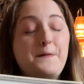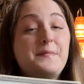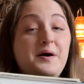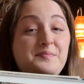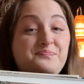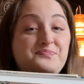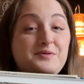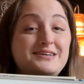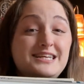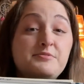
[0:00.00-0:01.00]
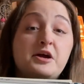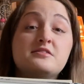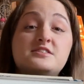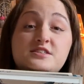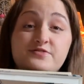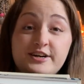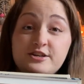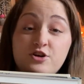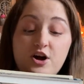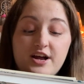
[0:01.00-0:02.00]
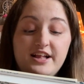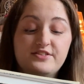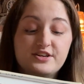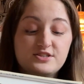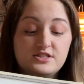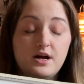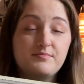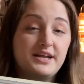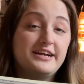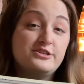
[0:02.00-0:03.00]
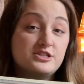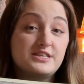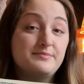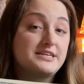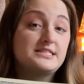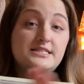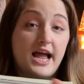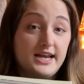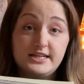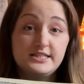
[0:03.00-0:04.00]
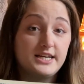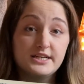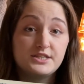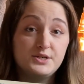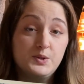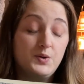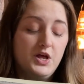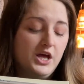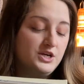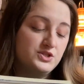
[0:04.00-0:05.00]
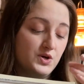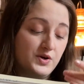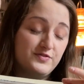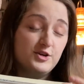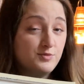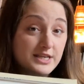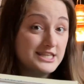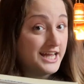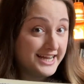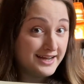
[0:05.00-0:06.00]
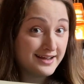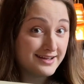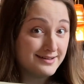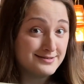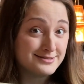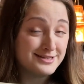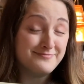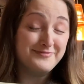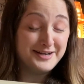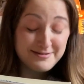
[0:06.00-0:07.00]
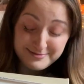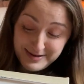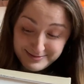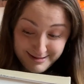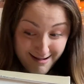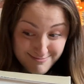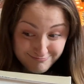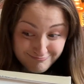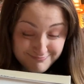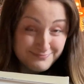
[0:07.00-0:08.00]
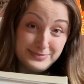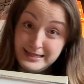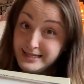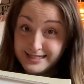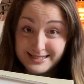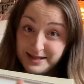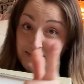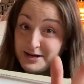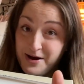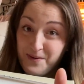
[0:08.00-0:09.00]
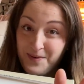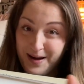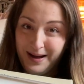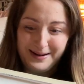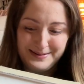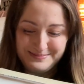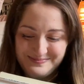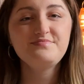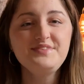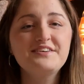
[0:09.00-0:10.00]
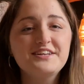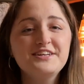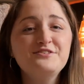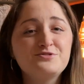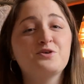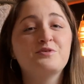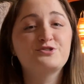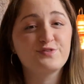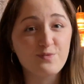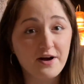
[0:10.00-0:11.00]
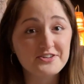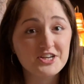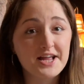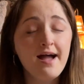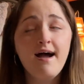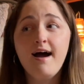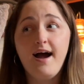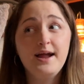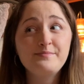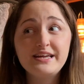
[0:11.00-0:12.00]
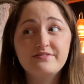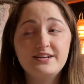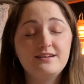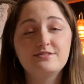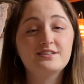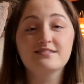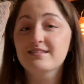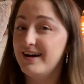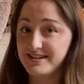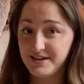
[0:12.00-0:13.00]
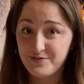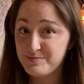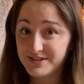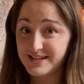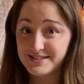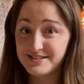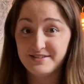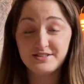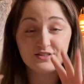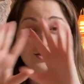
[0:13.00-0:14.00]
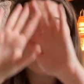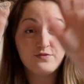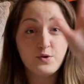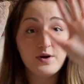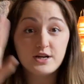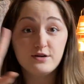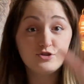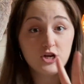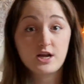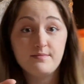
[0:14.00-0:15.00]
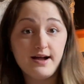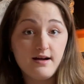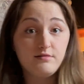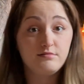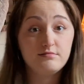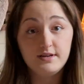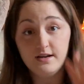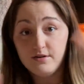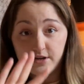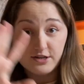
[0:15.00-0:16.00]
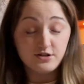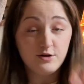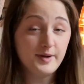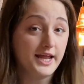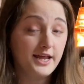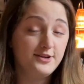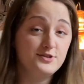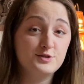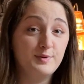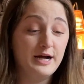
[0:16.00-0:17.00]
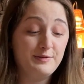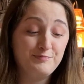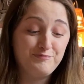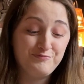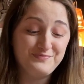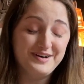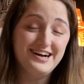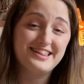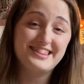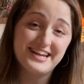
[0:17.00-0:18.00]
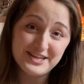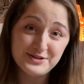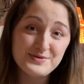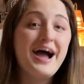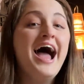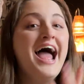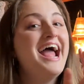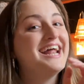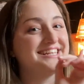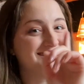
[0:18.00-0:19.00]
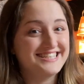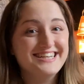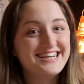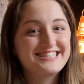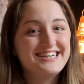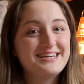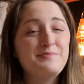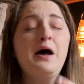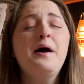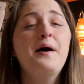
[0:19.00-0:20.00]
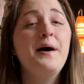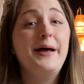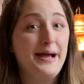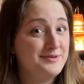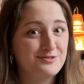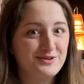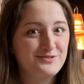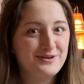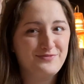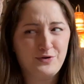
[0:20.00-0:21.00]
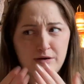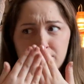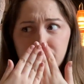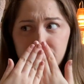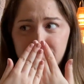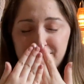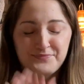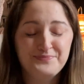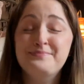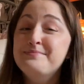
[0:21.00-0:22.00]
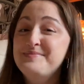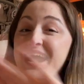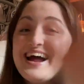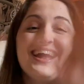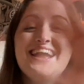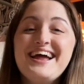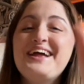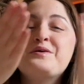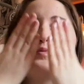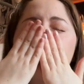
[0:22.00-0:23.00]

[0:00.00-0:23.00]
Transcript: My TBR list is very long, and there's some that I just am ecstatic to get to. So if you would like to see a video about that, please let me know. Thank you so much for watching. I make videos a lot of different places, so if you want to go check them out, you know, here's all my handles. But thank you, and I'll see you next time. Happy 2024. Bye!